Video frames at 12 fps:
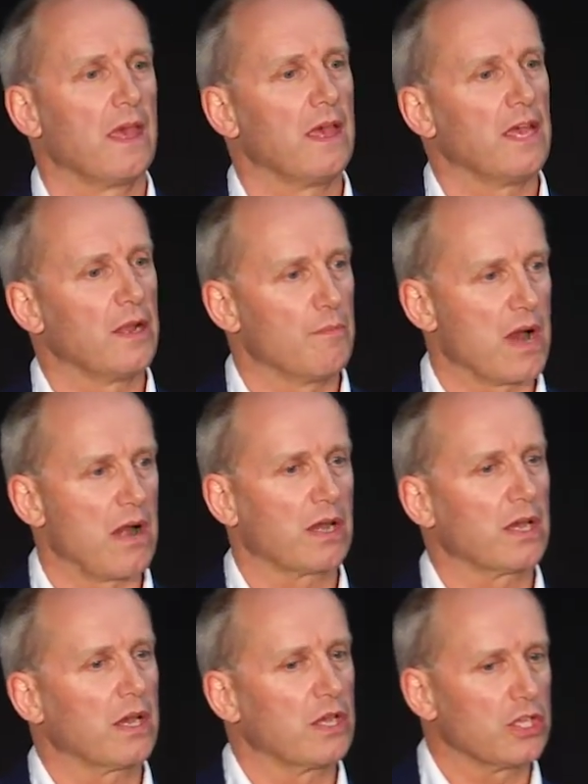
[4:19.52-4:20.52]
in
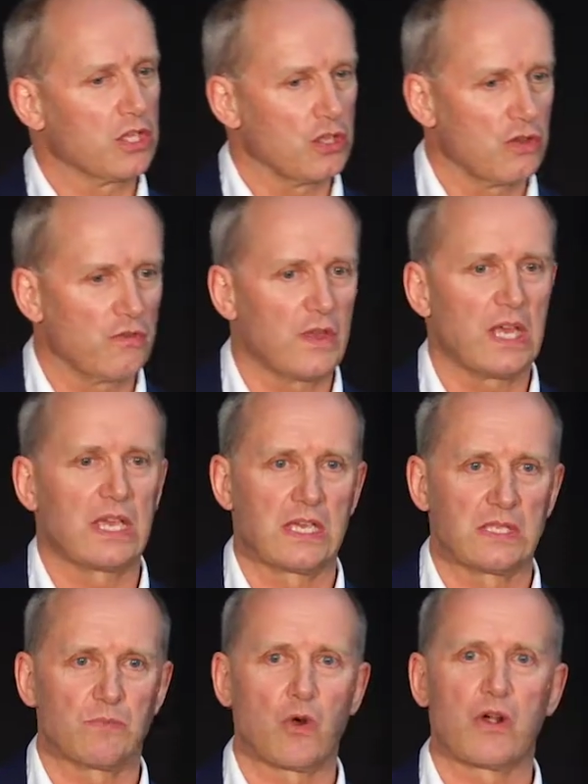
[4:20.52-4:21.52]
America, UV ink
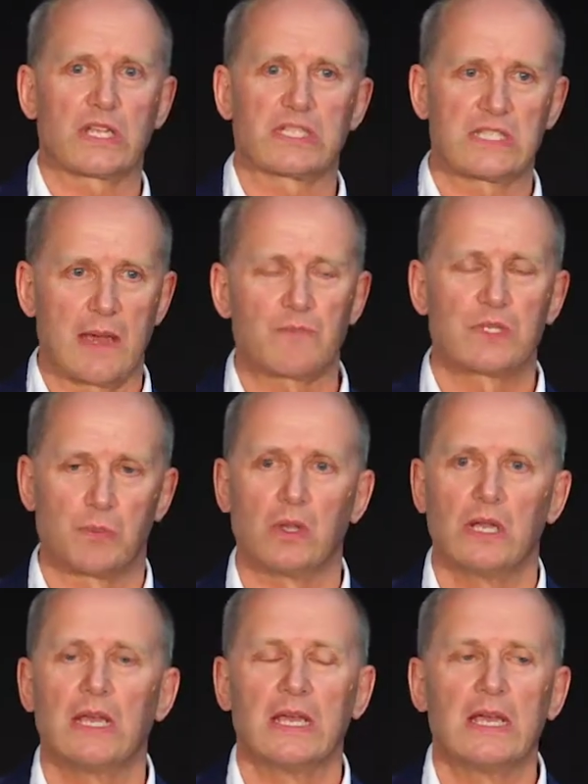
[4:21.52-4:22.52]
is more
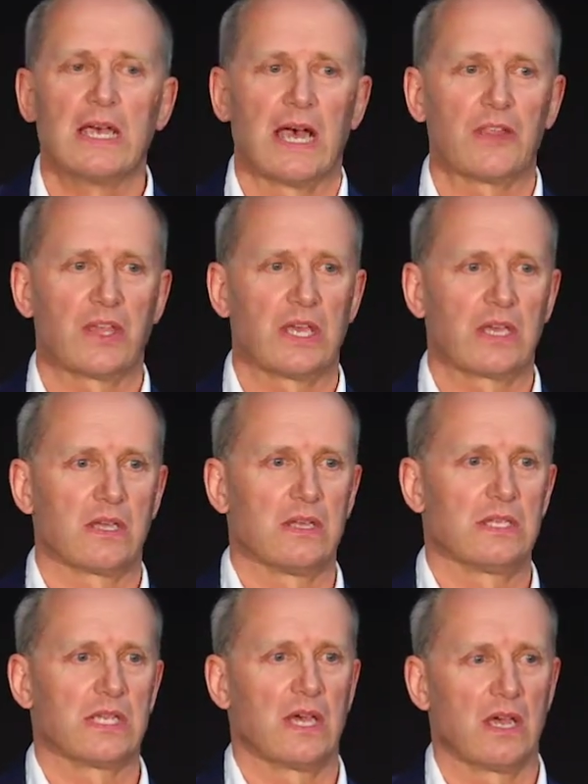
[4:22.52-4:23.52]
acceptable, I think,
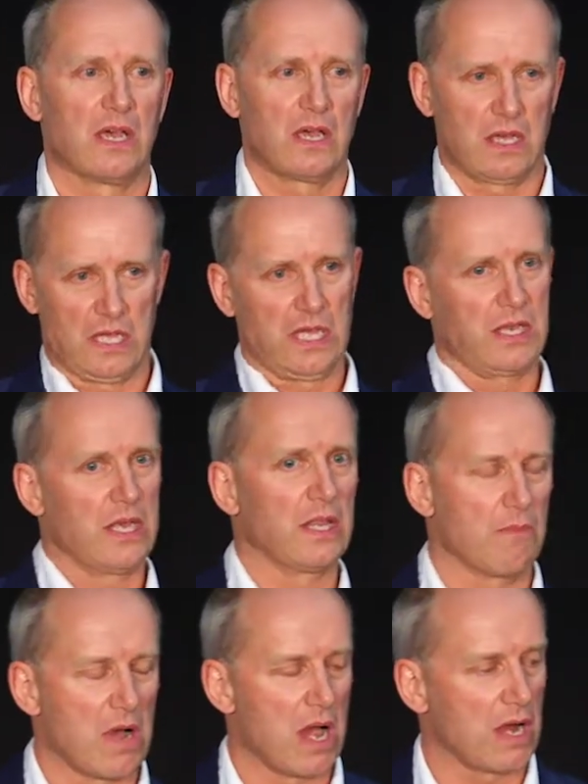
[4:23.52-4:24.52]
and in
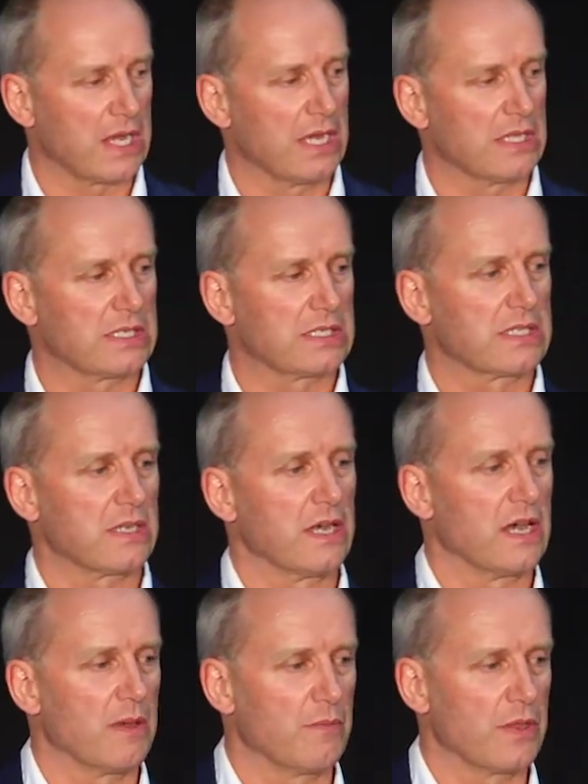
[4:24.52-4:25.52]
the markets
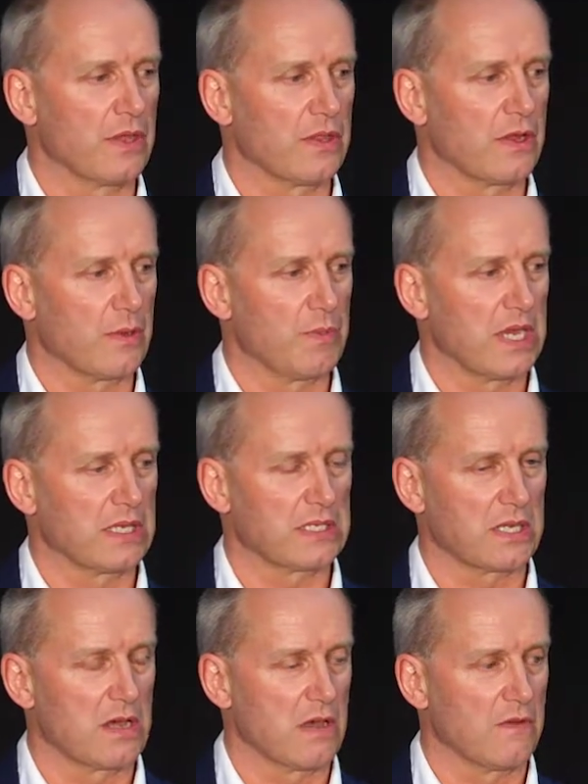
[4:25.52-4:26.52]
that are being
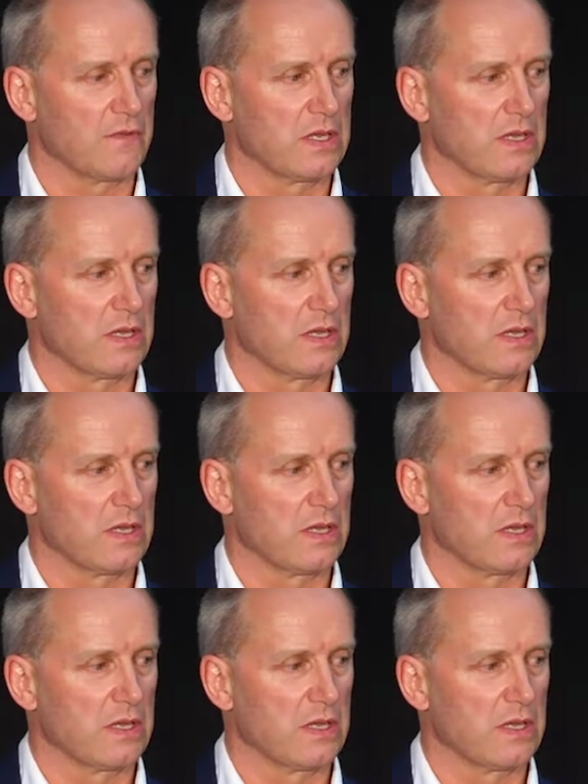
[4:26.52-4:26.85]
served.